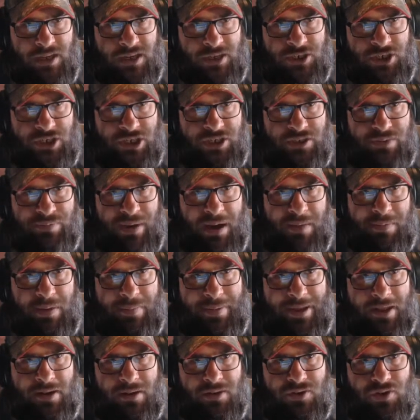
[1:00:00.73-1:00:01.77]
geez, probably
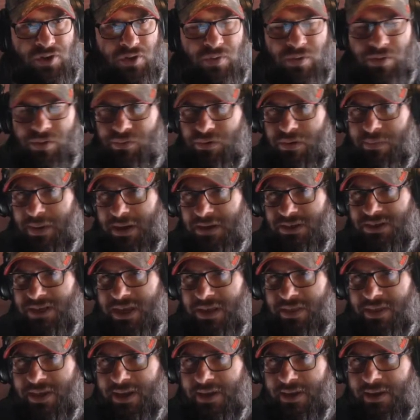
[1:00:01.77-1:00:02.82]
about 2 or 3 months, I
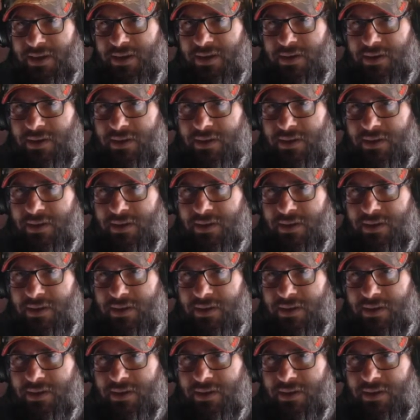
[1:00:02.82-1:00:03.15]
think.